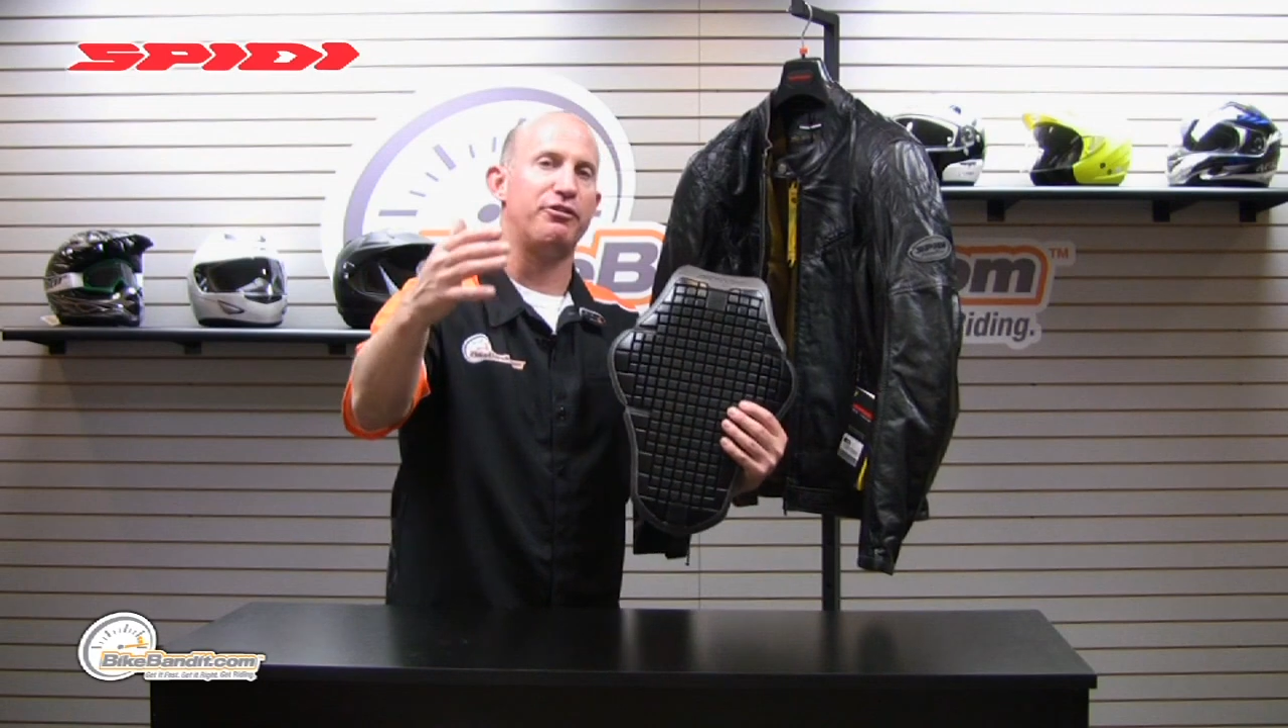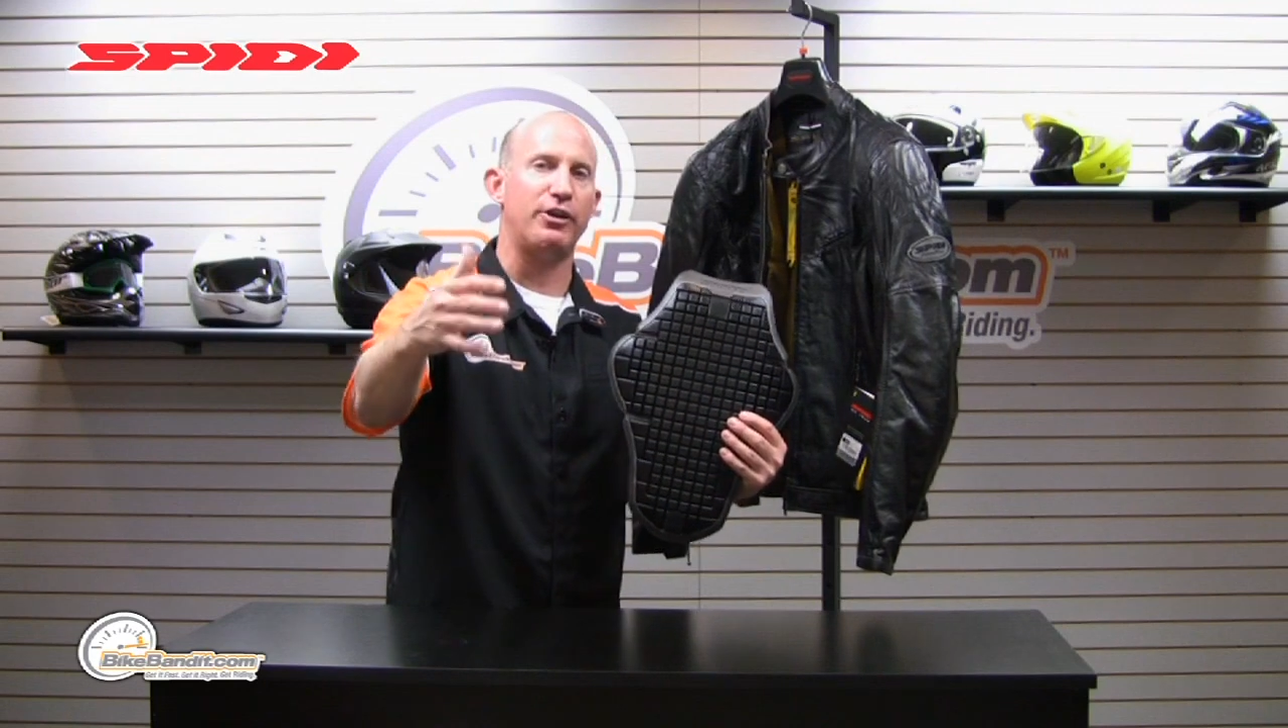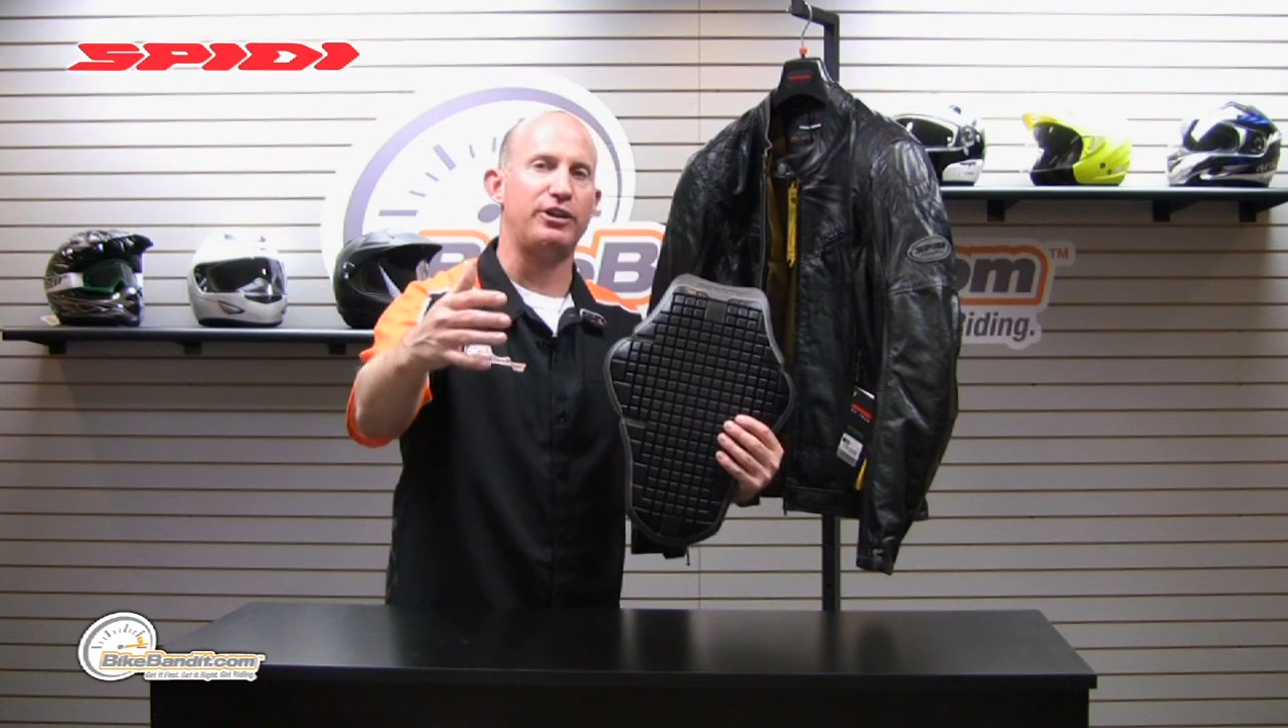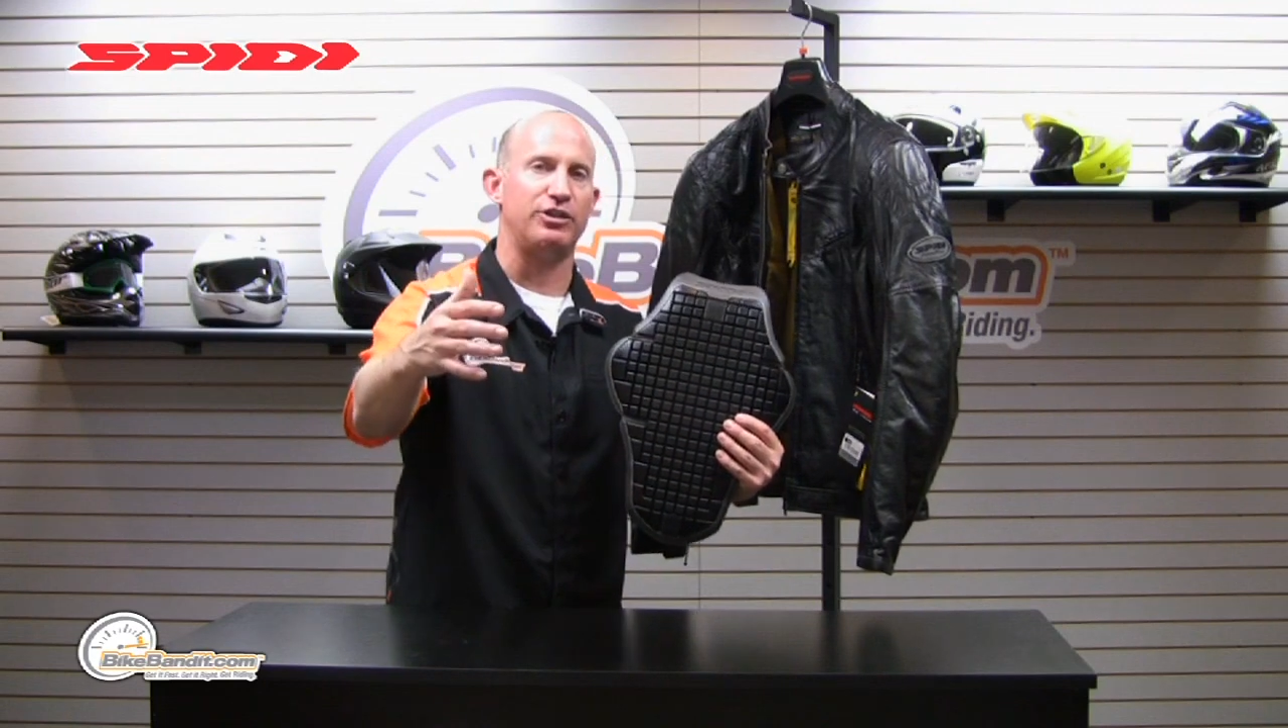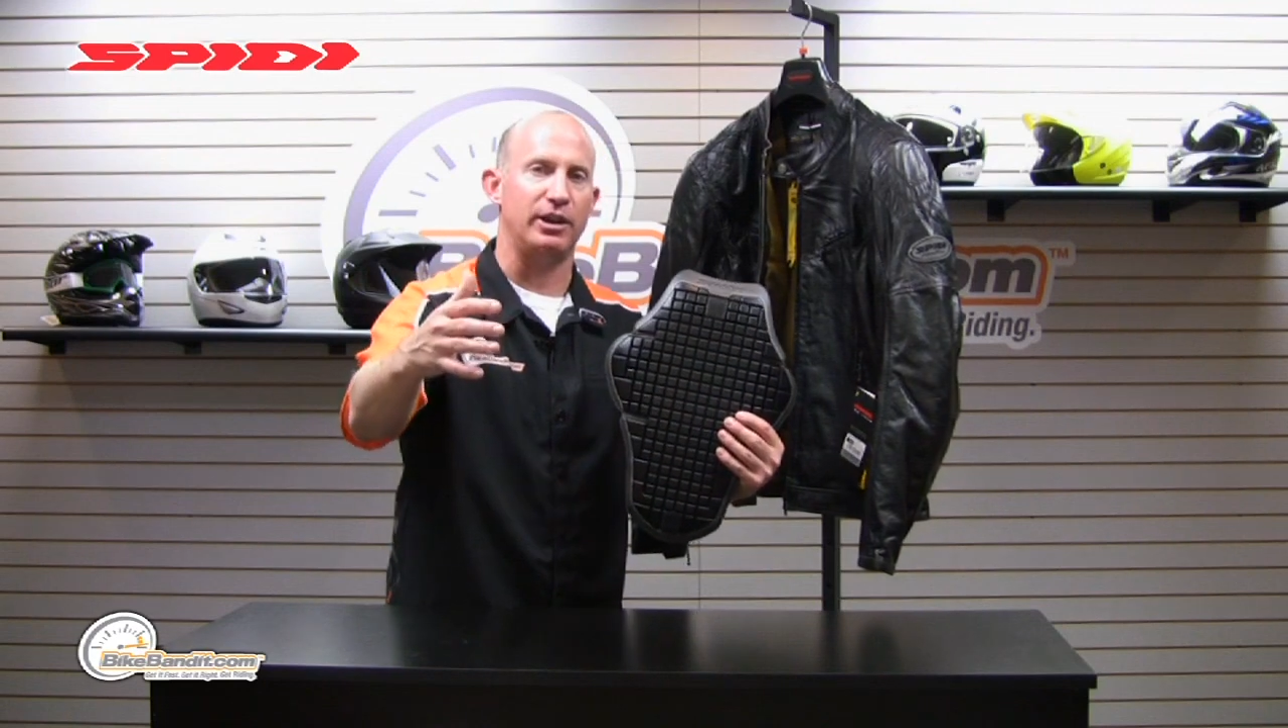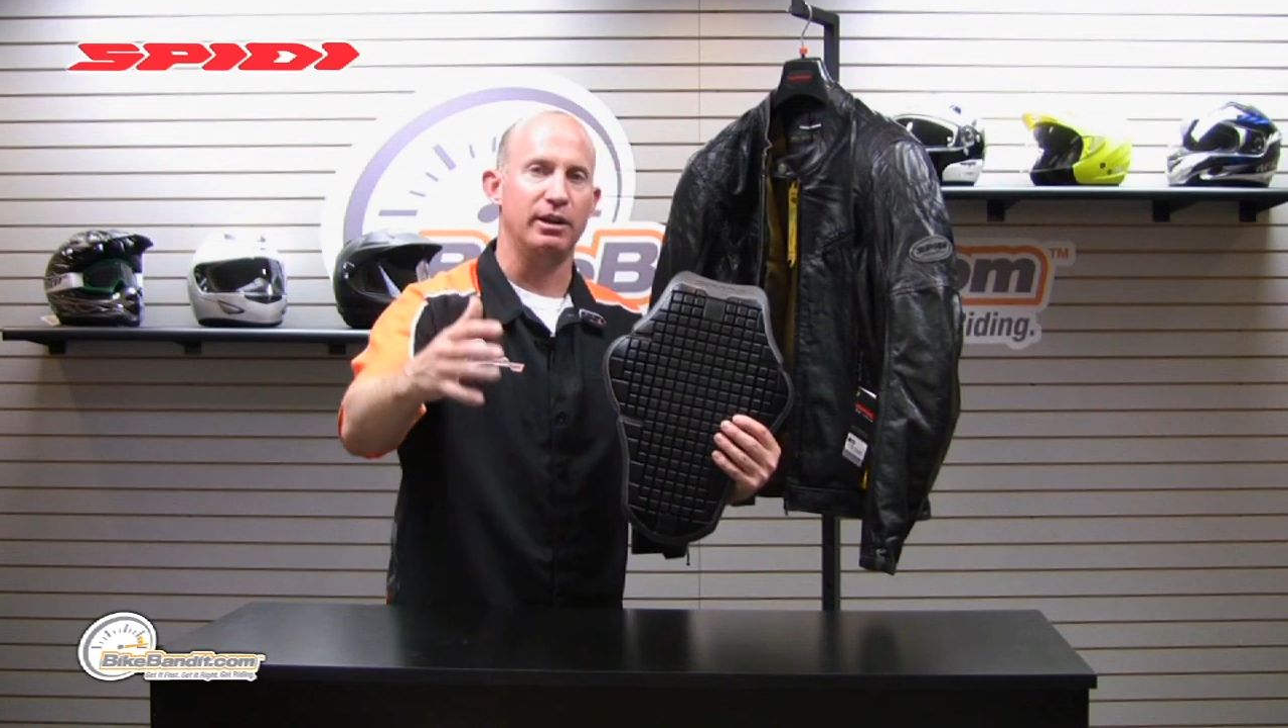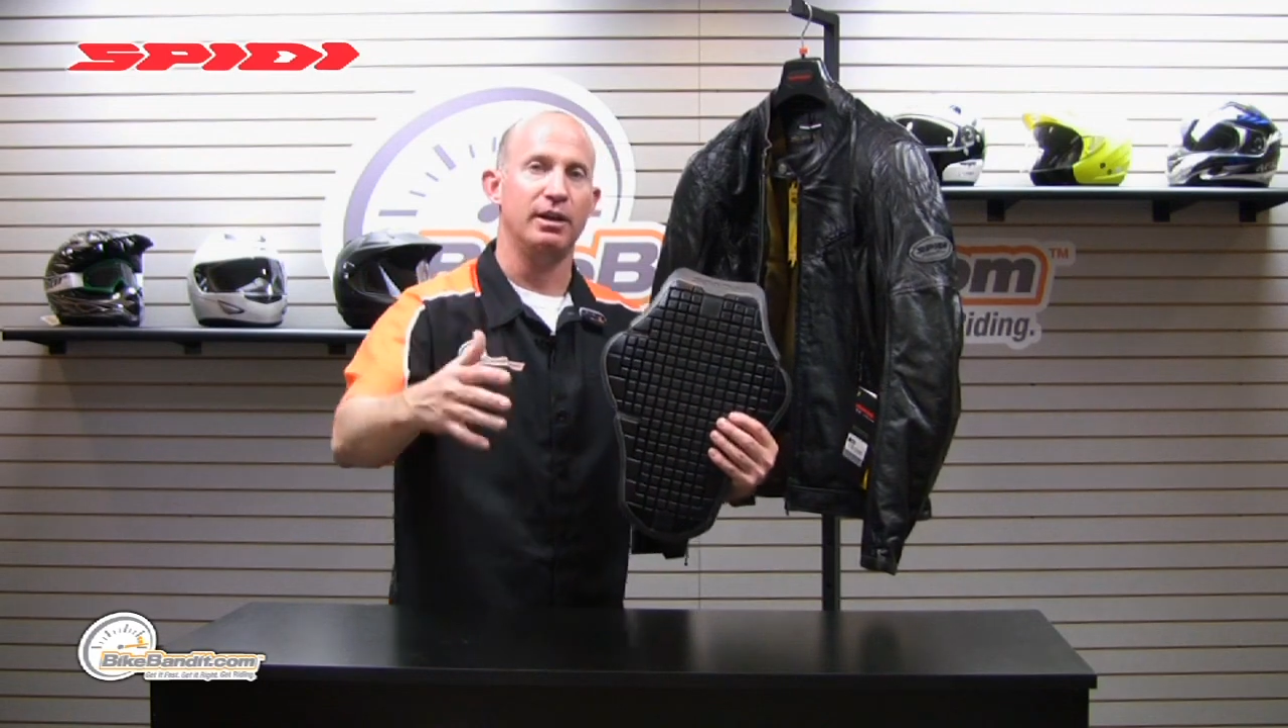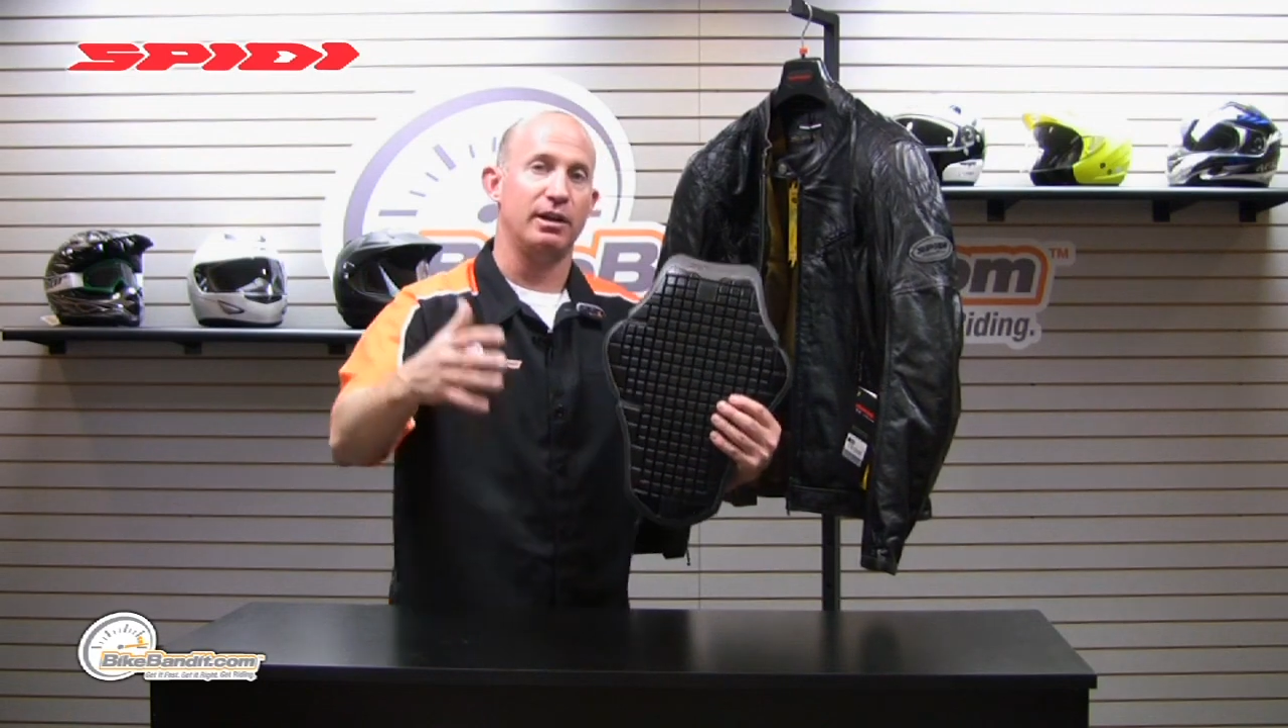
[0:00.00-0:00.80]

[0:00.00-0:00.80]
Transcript: friction